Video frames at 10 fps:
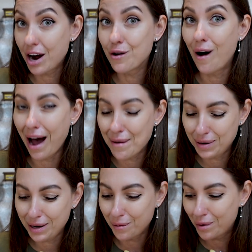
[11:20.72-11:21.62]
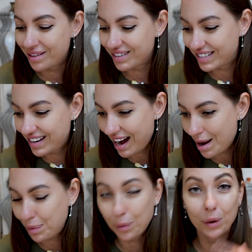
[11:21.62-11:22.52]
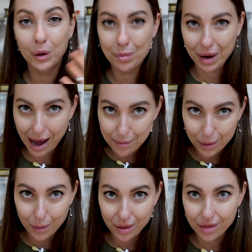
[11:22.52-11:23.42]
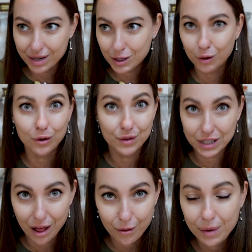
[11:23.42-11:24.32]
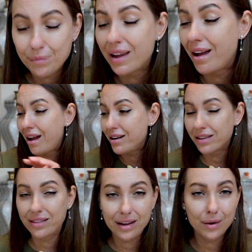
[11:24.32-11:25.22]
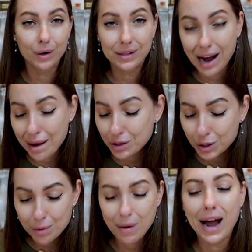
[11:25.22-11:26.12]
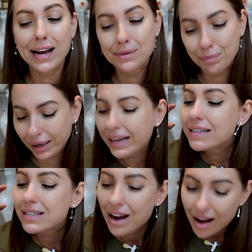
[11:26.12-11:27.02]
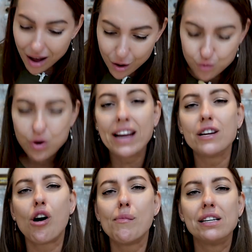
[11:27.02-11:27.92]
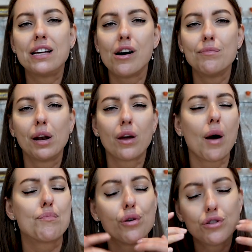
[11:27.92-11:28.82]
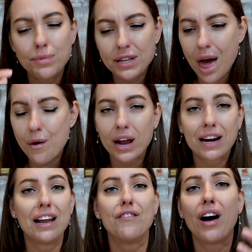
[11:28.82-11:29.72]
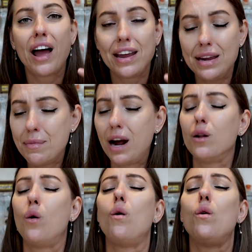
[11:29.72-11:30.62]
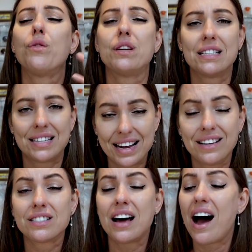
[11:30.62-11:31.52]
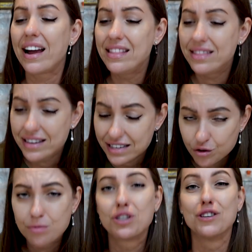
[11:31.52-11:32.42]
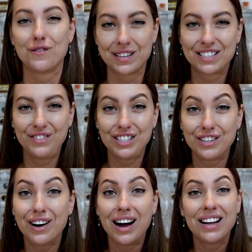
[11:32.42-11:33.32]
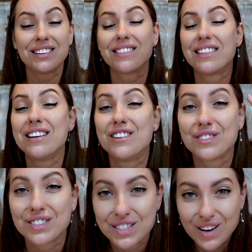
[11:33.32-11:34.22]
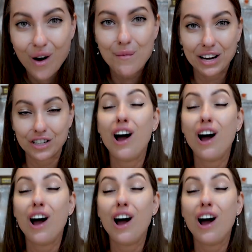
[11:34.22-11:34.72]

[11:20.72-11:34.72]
you happy with this gap? Will you be happy with this sort of salary? Anything what comes to your mind, please write a comment down below, approach me directly via email. All the details are in the description to this video, and thank you so much